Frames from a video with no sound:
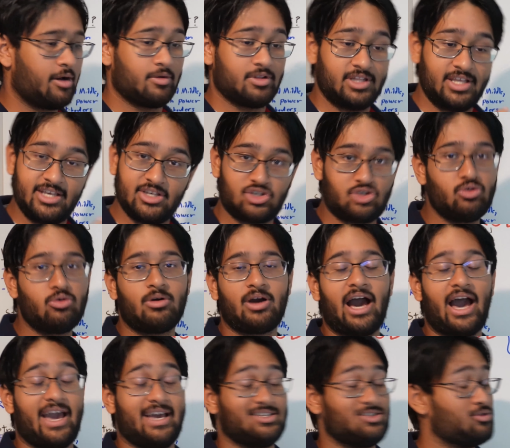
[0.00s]
These two
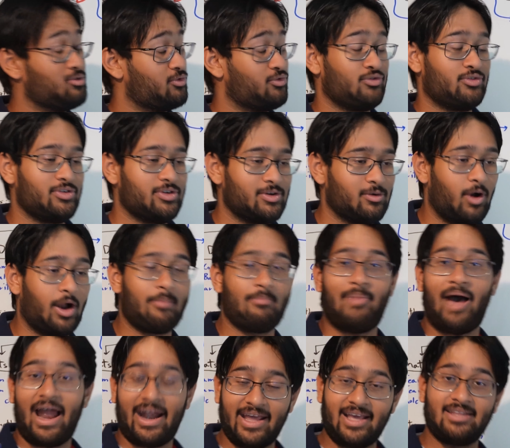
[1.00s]
guys, oof, what
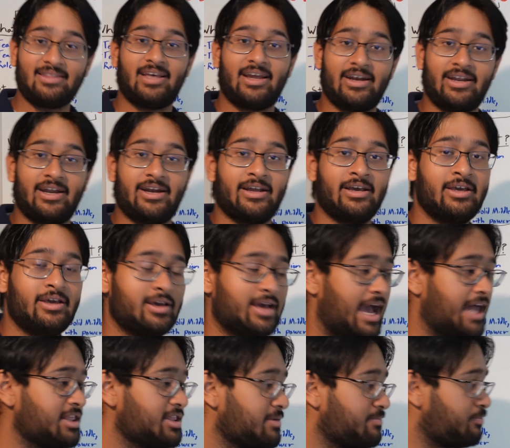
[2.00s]
batting they did.
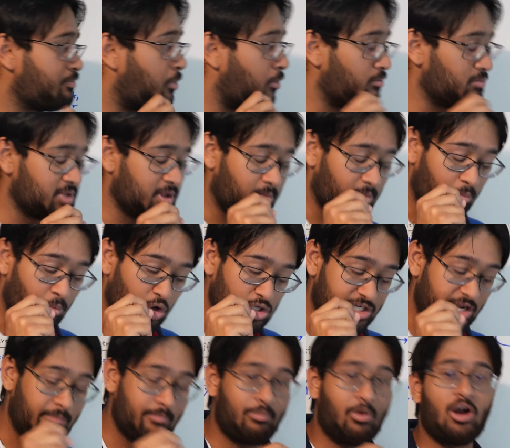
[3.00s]
And the most
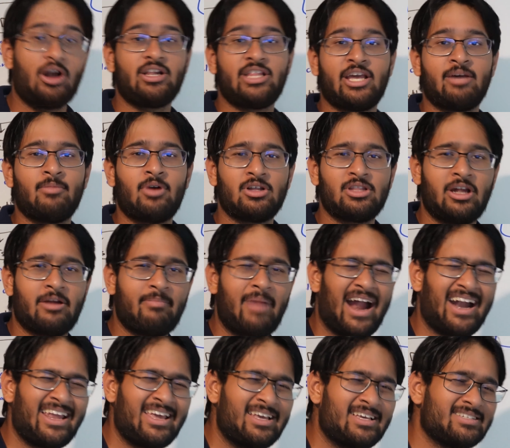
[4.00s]
important thing about their
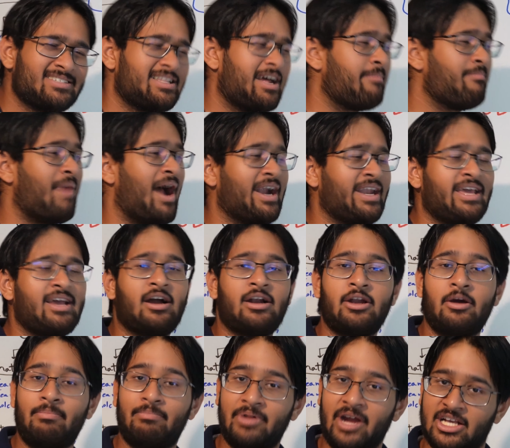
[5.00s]
batting is they're batting
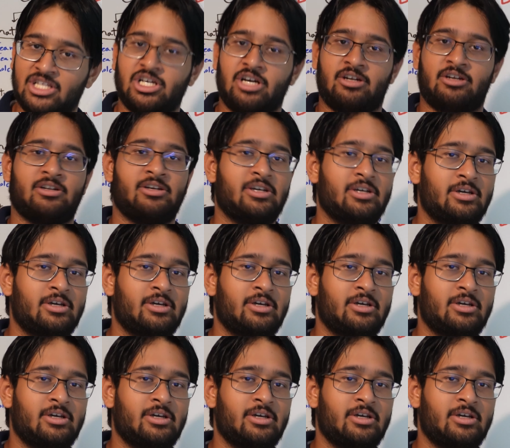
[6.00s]
under pressure.